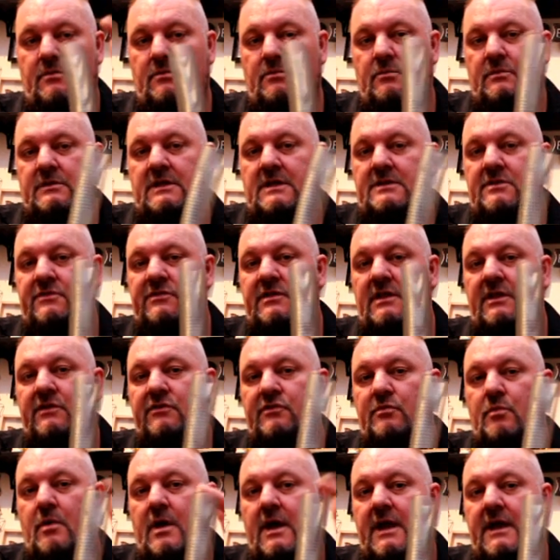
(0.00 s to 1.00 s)
we'll get this thing
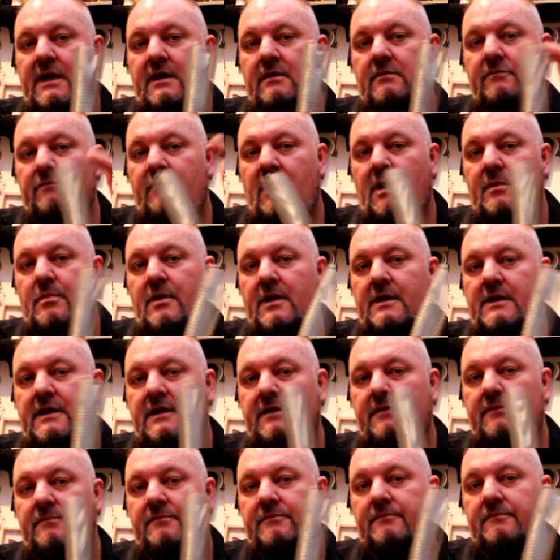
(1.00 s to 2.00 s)
swaying,
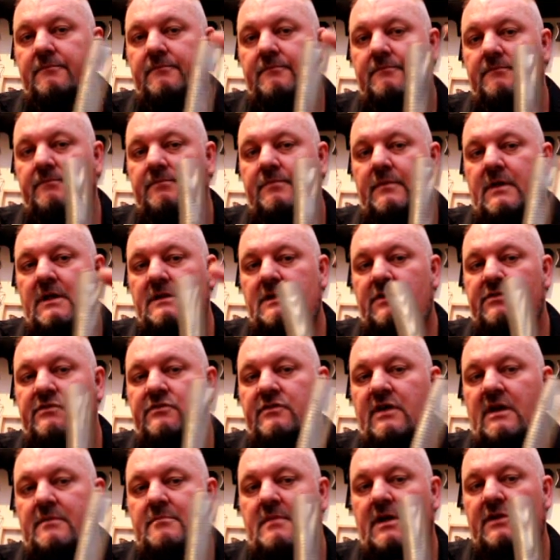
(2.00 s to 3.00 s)
vibrating. It doesn't
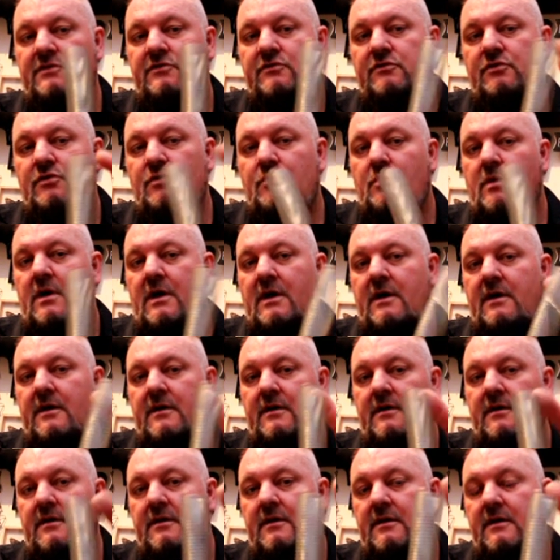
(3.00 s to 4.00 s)
take much to
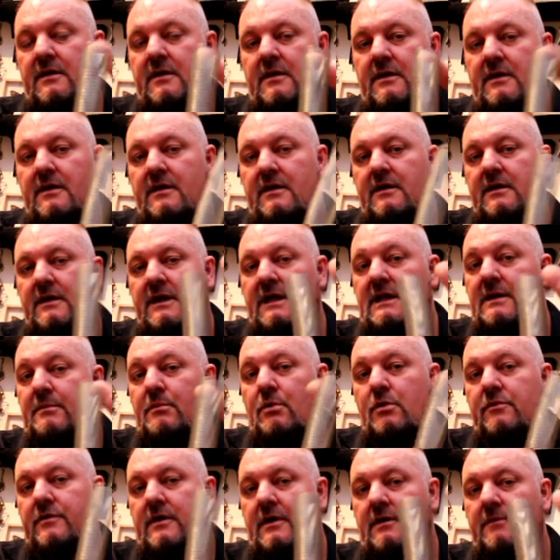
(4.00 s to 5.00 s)
get it
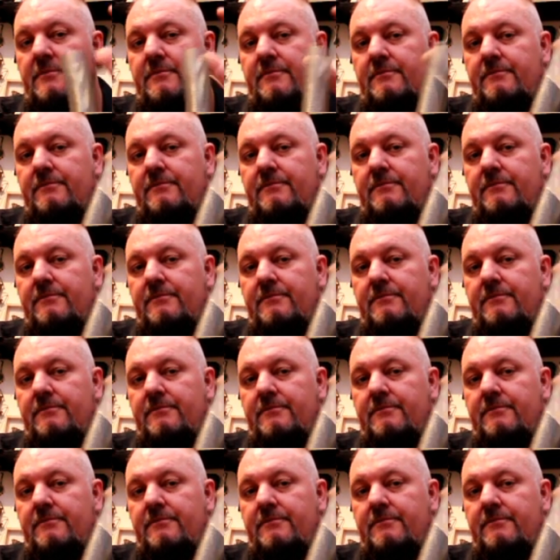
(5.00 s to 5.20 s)
moving.